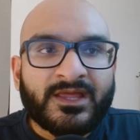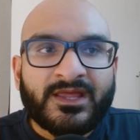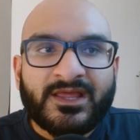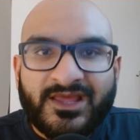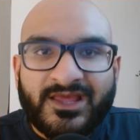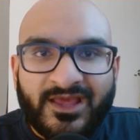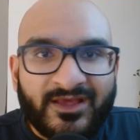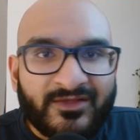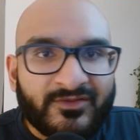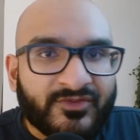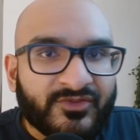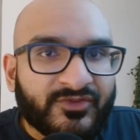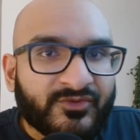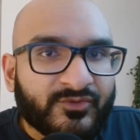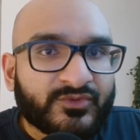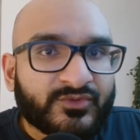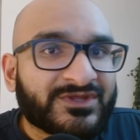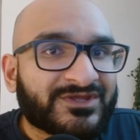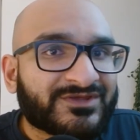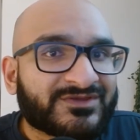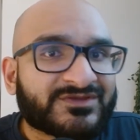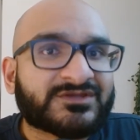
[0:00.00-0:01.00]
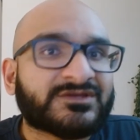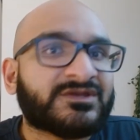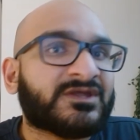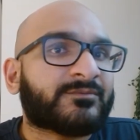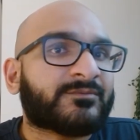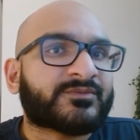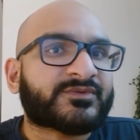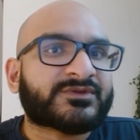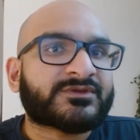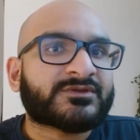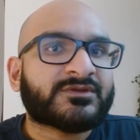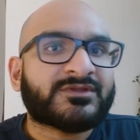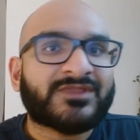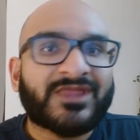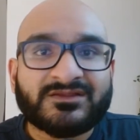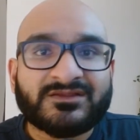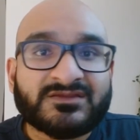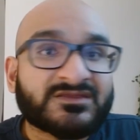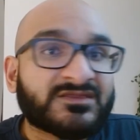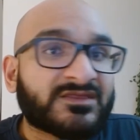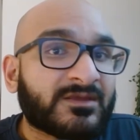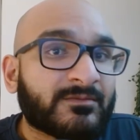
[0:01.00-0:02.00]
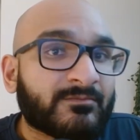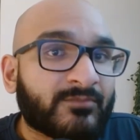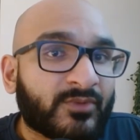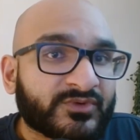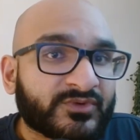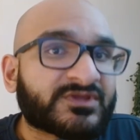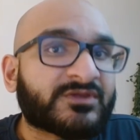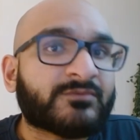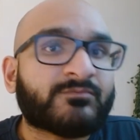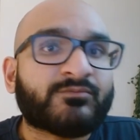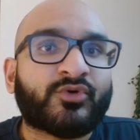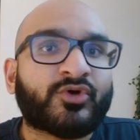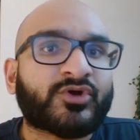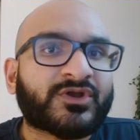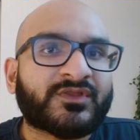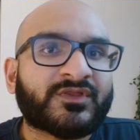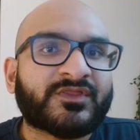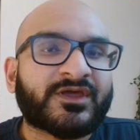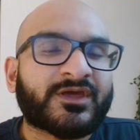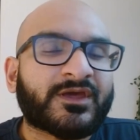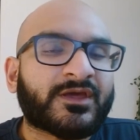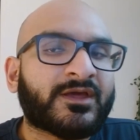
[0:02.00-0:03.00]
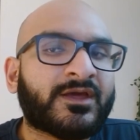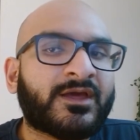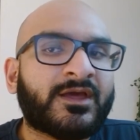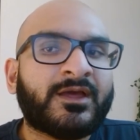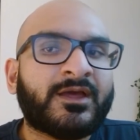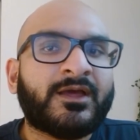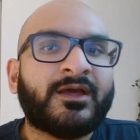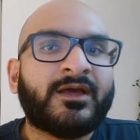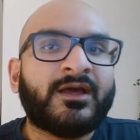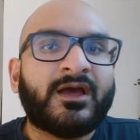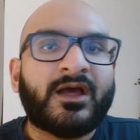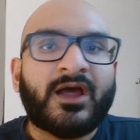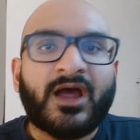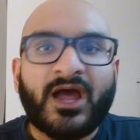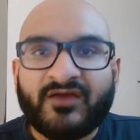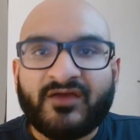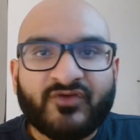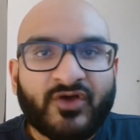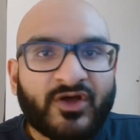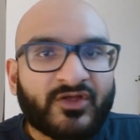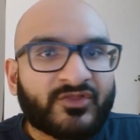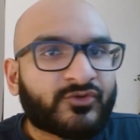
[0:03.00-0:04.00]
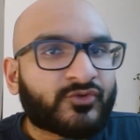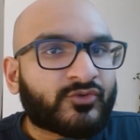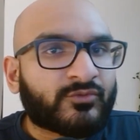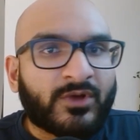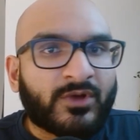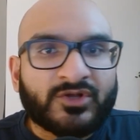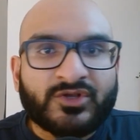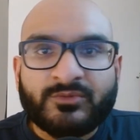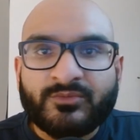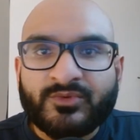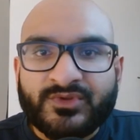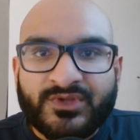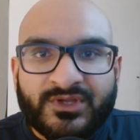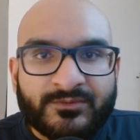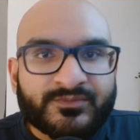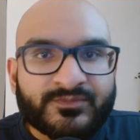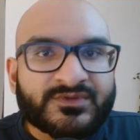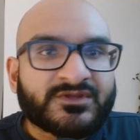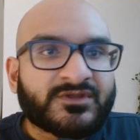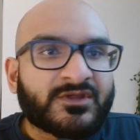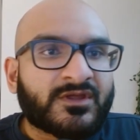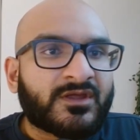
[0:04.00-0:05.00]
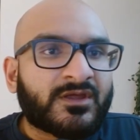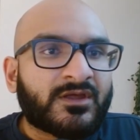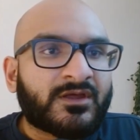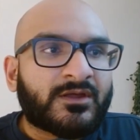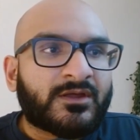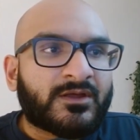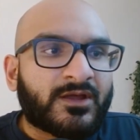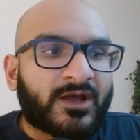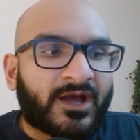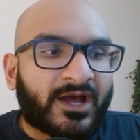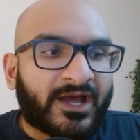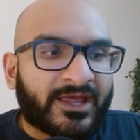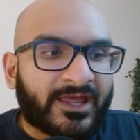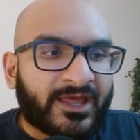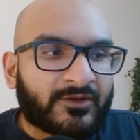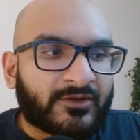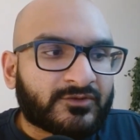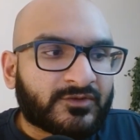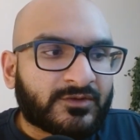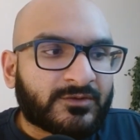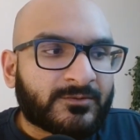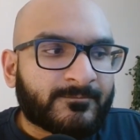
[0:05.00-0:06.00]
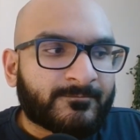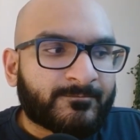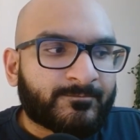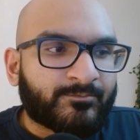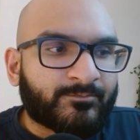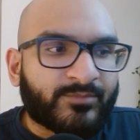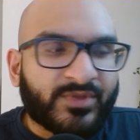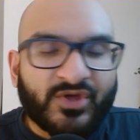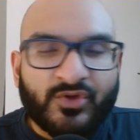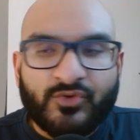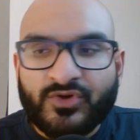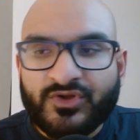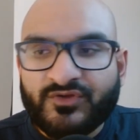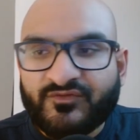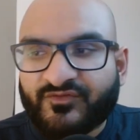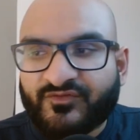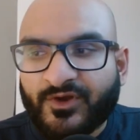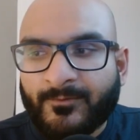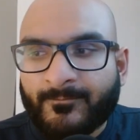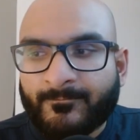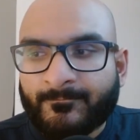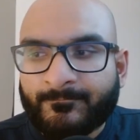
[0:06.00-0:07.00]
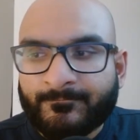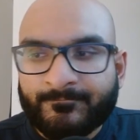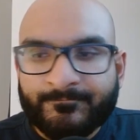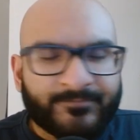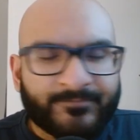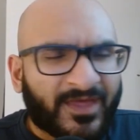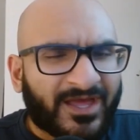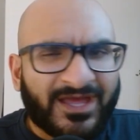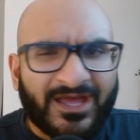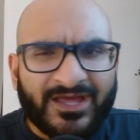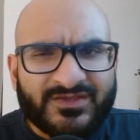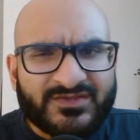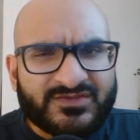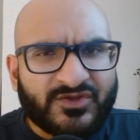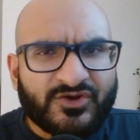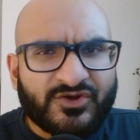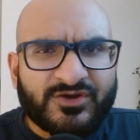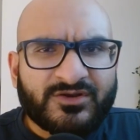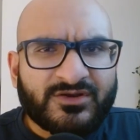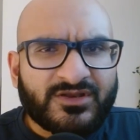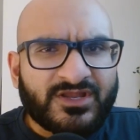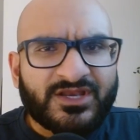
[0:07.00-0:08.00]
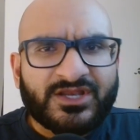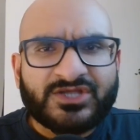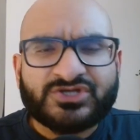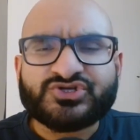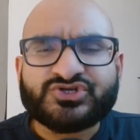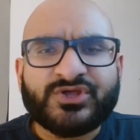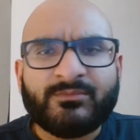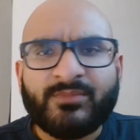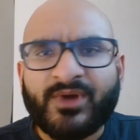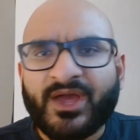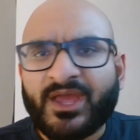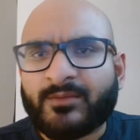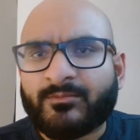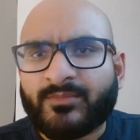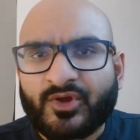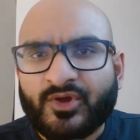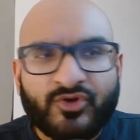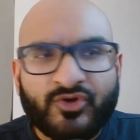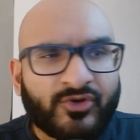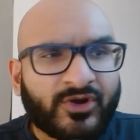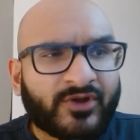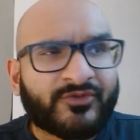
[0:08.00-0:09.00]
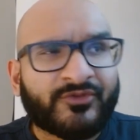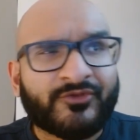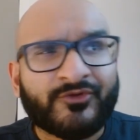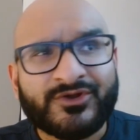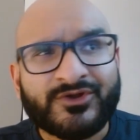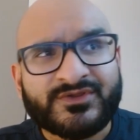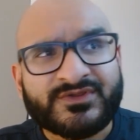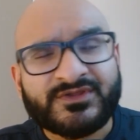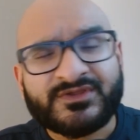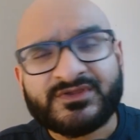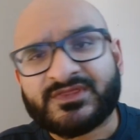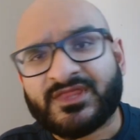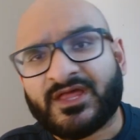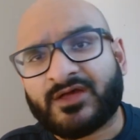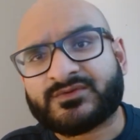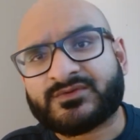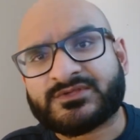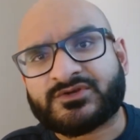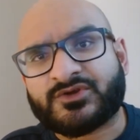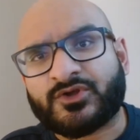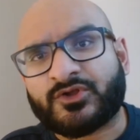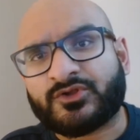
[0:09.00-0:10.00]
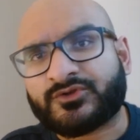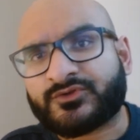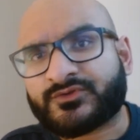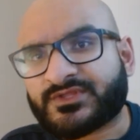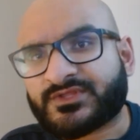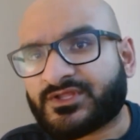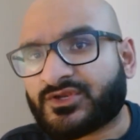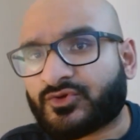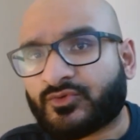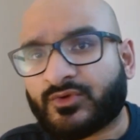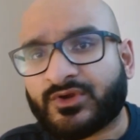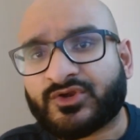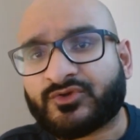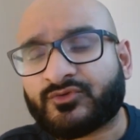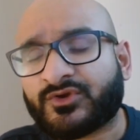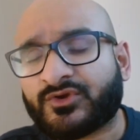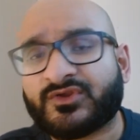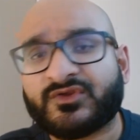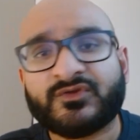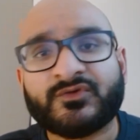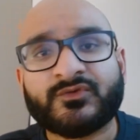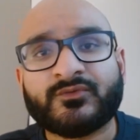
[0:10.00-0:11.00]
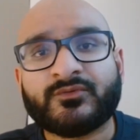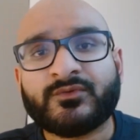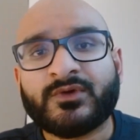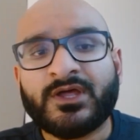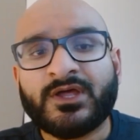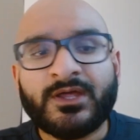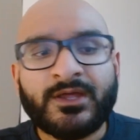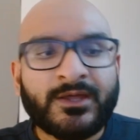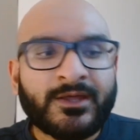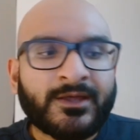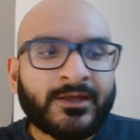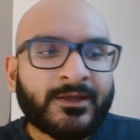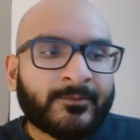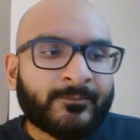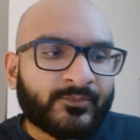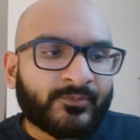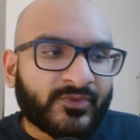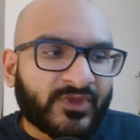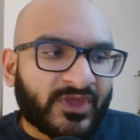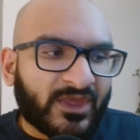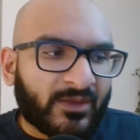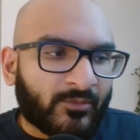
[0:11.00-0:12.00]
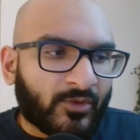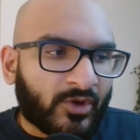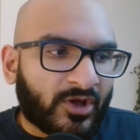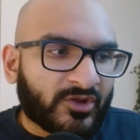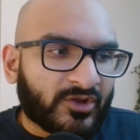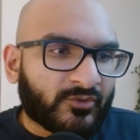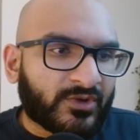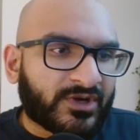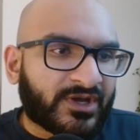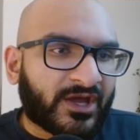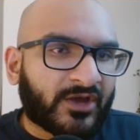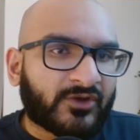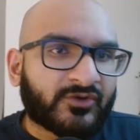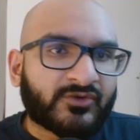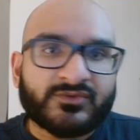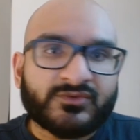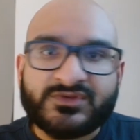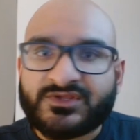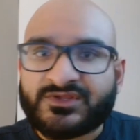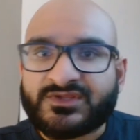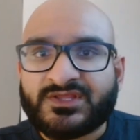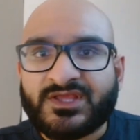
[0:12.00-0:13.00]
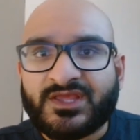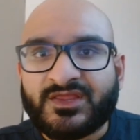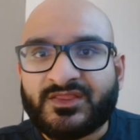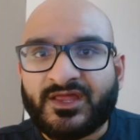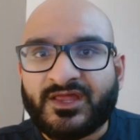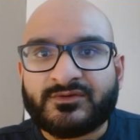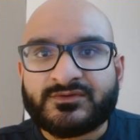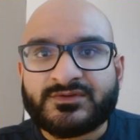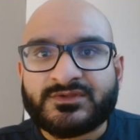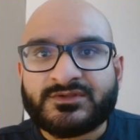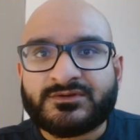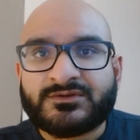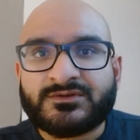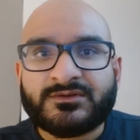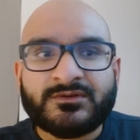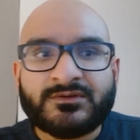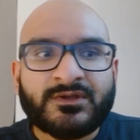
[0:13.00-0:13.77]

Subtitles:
Get through these dips. That's the most important thing. I've gone through multiple dips. I held Bitcoin I started initially buying Bitcoin around $36,000 in 2022, came all the way down to 16,000.